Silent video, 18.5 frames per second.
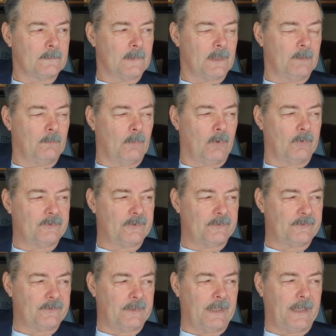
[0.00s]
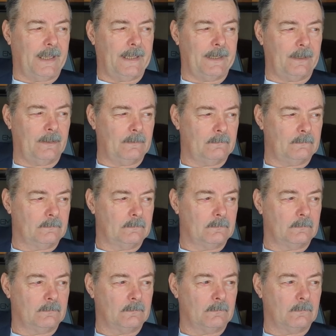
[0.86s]
And Moses had had it.
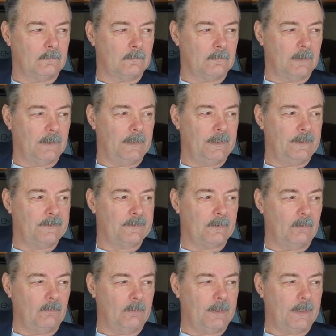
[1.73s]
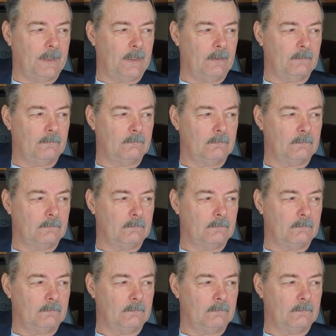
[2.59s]
And he said, Okay,